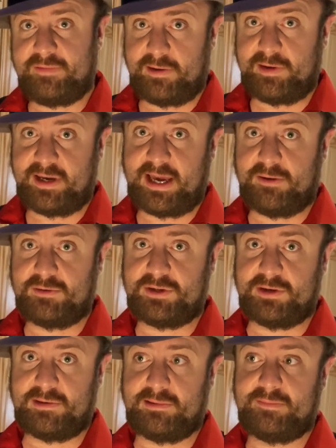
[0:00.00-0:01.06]
their
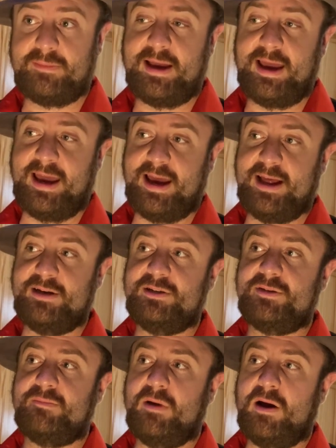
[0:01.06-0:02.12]
encounter and